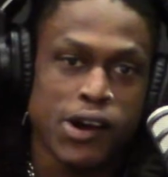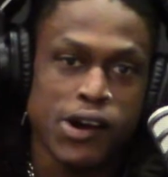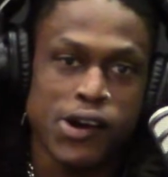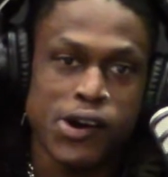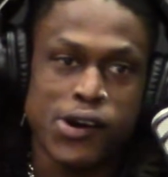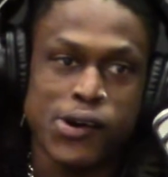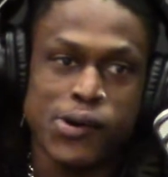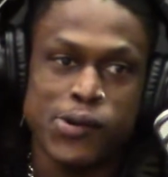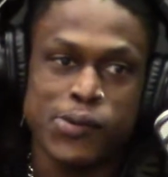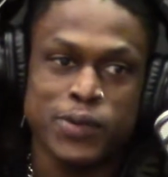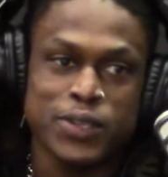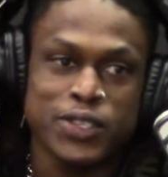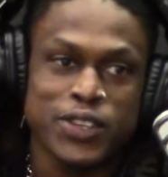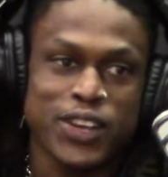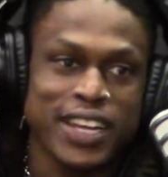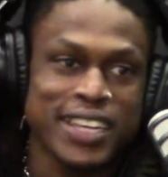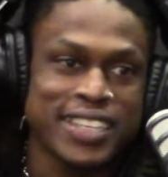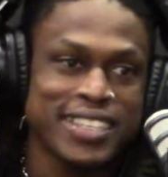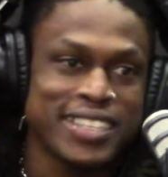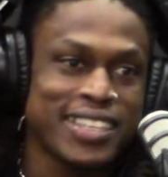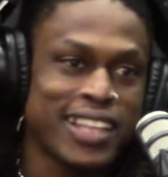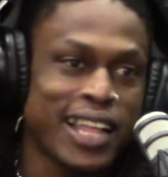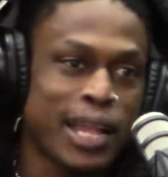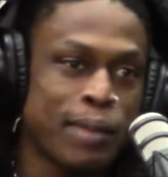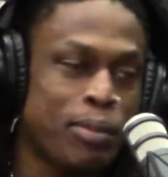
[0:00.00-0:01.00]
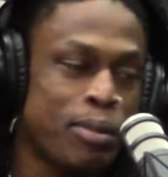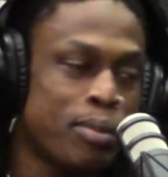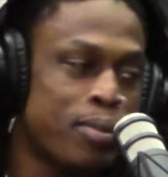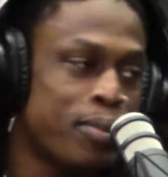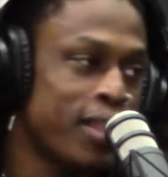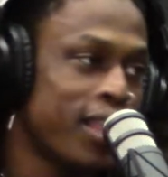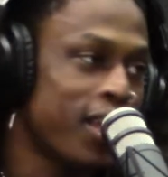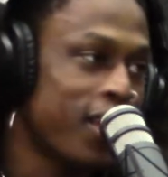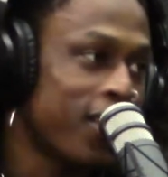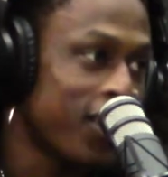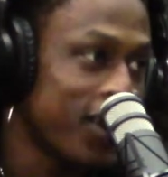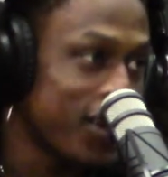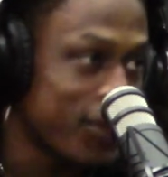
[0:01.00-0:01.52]
It's crazy. A lot of people be
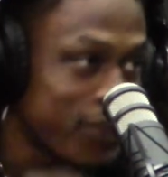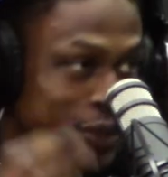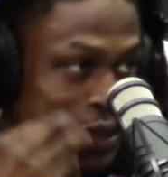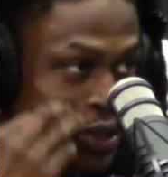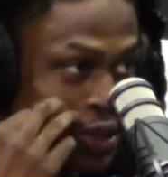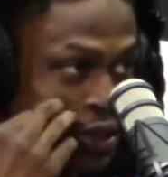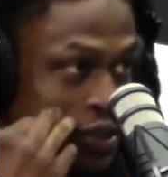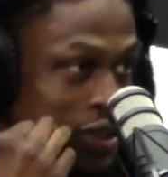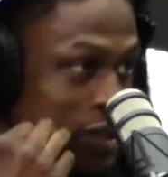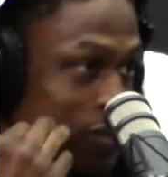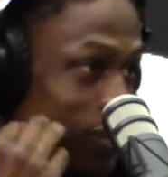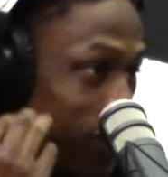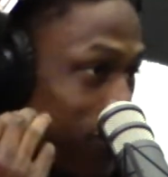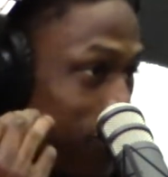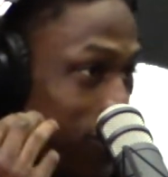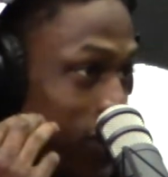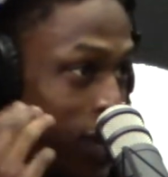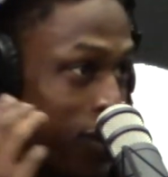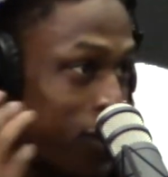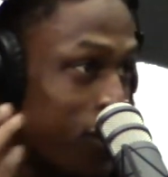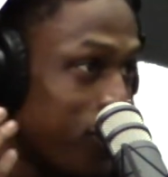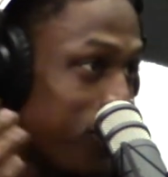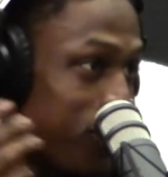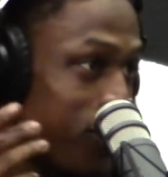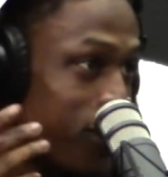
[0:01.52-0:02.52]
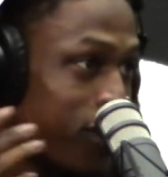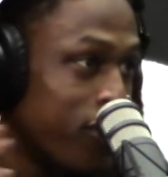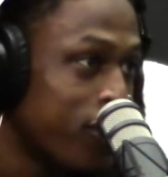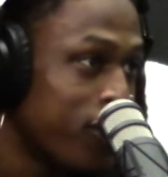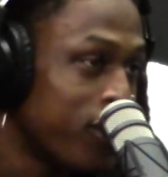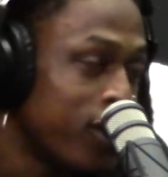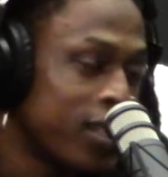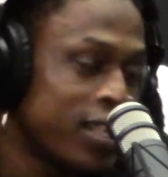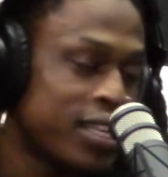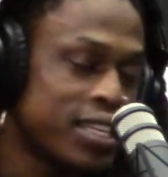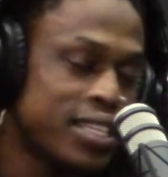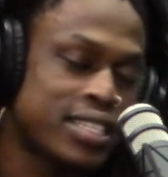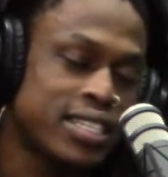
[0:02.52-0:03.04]
like, music is in my family forever,
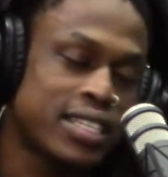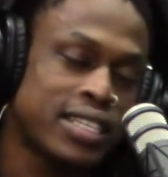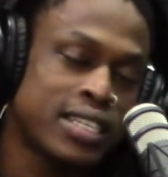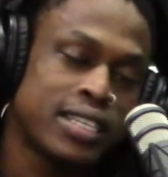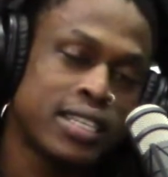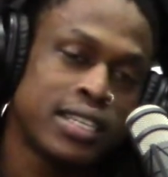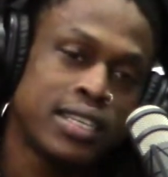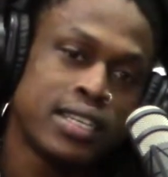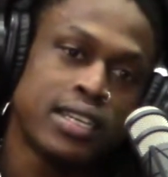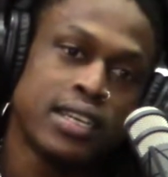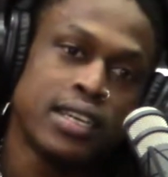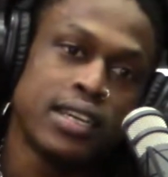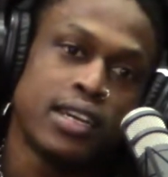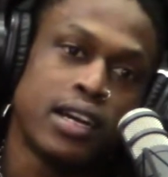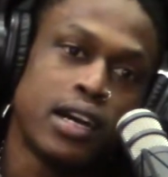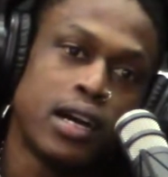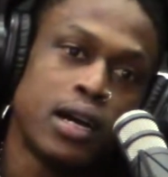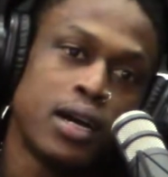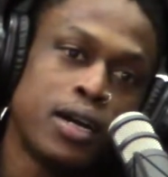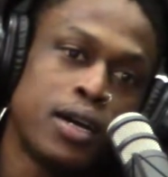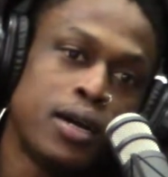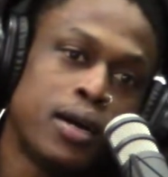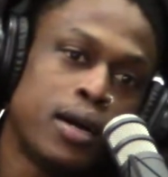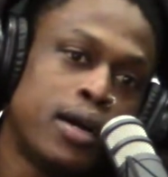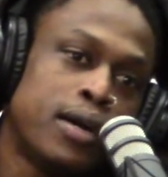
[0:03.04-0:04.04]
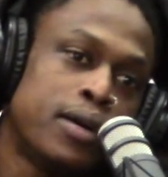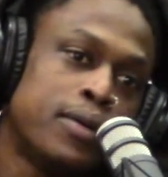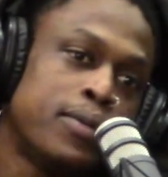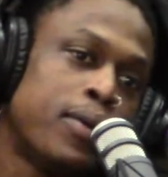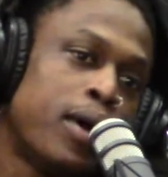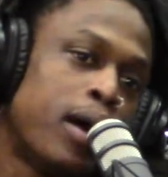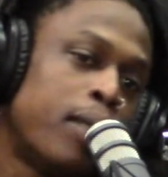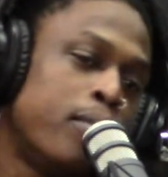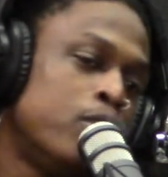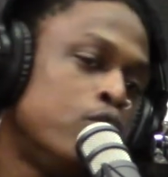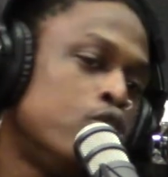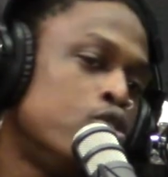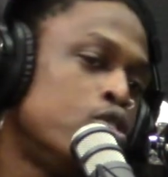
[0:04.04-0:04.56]
all that shit.
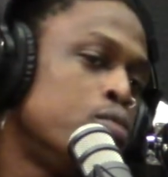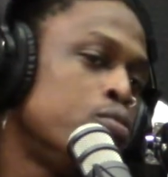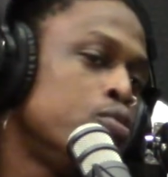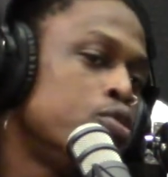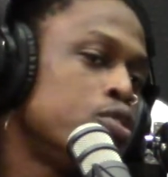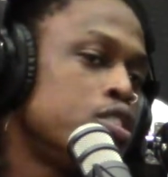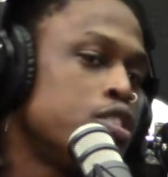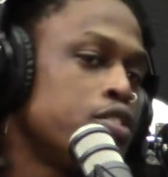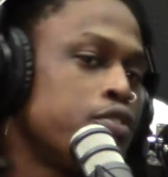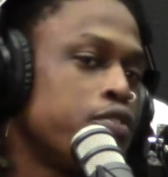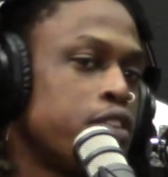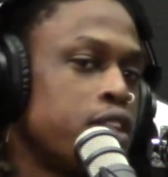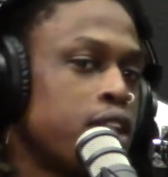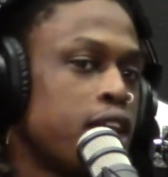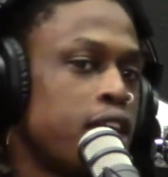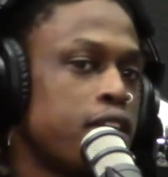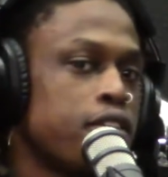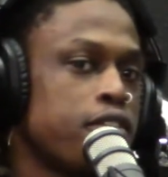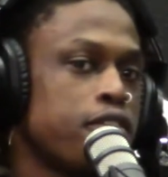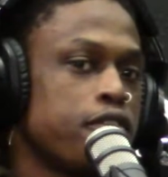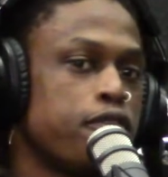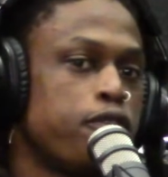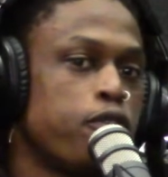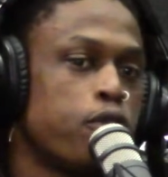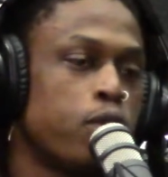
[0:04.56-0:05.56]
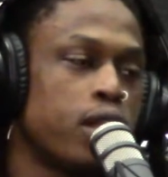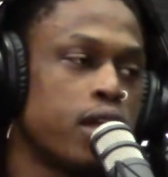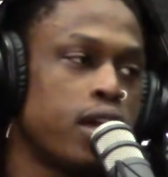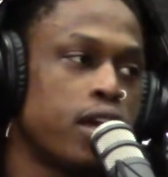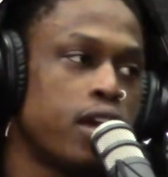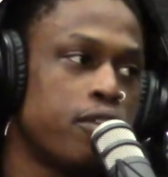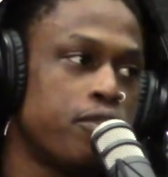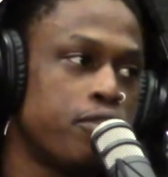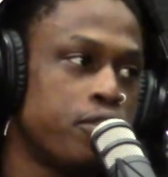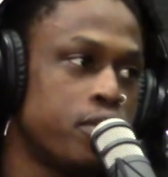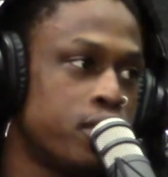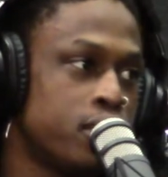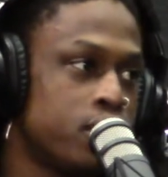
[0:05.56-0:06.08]
I've been doing music for like
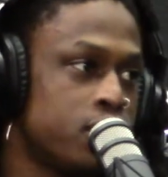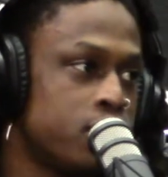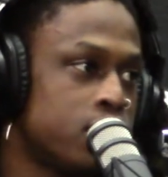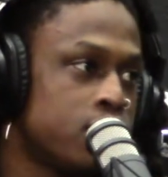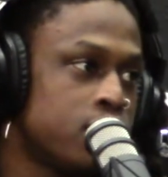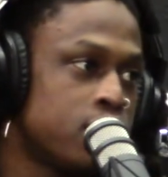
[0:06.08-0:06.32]
4.5 years.